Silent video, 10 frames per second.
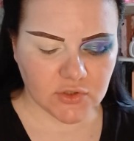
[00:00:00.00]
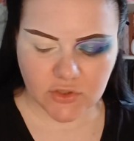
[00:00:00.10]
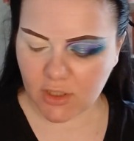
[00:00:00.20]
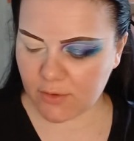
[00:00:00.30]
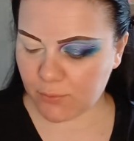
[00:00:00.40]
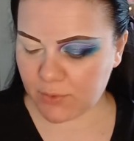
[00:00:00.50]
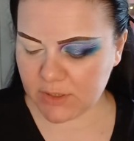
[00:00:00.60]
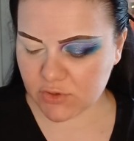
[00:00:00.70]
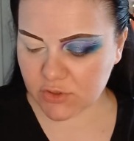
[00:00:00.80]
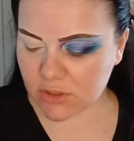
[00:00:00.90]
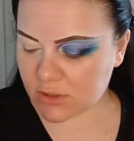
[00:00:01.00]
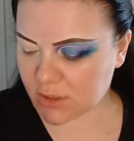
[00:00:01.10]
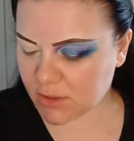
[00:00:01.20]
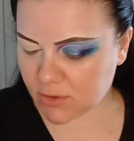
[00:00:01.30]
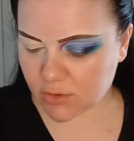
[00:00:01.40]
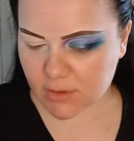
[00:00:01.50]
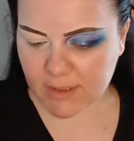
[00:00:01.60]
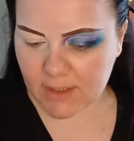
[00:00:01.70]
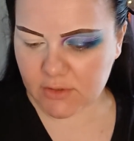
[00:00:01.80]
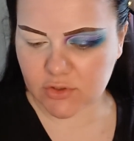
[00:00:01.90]
so we're just gonna
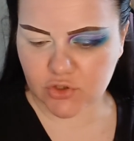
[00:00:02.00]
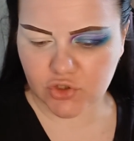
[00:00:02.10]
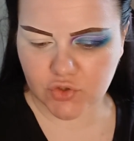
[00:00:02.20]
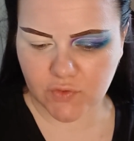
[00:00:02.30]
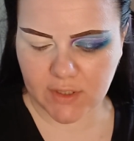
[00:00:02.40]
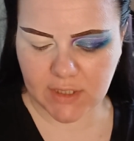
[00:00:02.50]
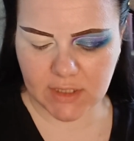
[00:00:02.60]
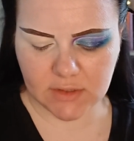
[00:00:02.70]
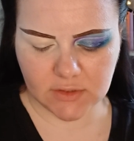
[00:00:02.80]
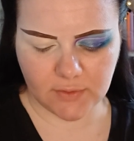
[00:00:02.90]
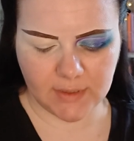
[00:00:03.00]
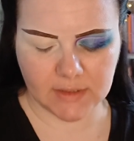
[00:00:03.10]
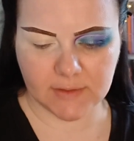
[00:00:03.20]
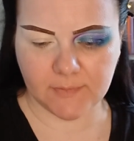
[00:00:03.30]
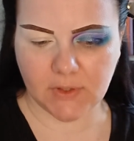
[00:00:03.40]
get straight into it.